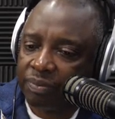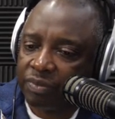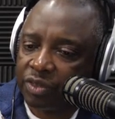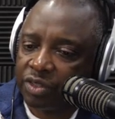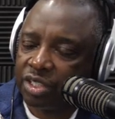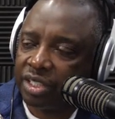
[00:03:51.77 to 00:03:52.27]

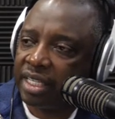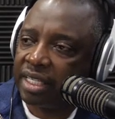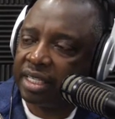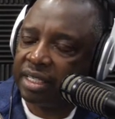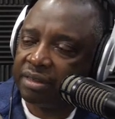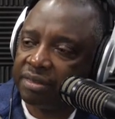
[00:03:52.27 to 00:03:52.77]
should they
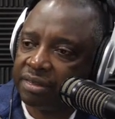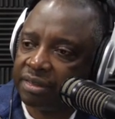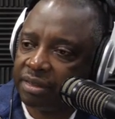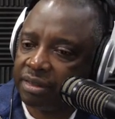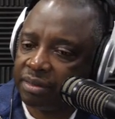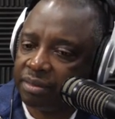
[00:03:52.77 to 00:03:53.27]
give
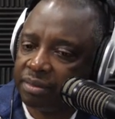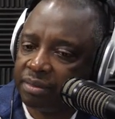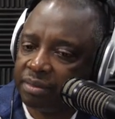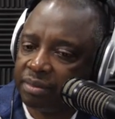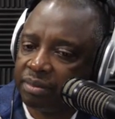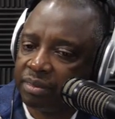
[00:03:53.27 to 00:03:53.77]

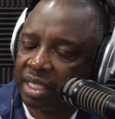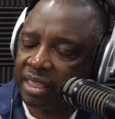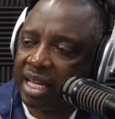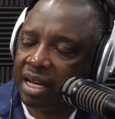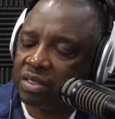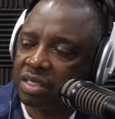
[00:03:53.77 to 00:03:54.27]

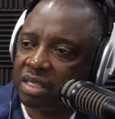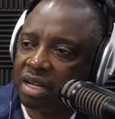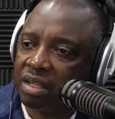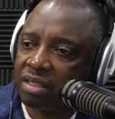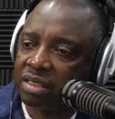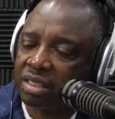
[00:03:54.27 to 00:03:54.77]

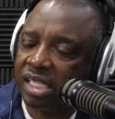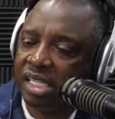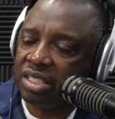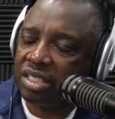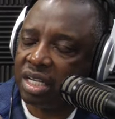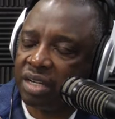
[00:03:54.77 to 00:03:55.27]
$1,000 to
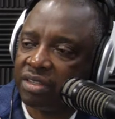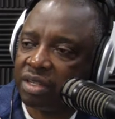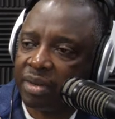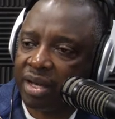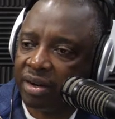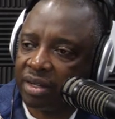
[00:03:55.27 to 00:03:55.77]
each and every
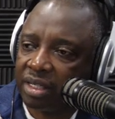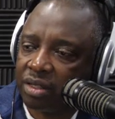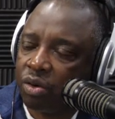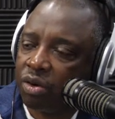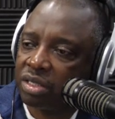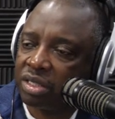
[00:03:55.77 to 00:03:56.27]
American,
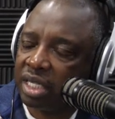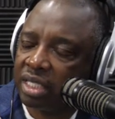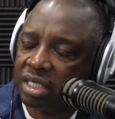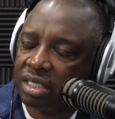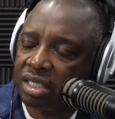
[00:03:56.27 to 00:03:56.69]
or should they just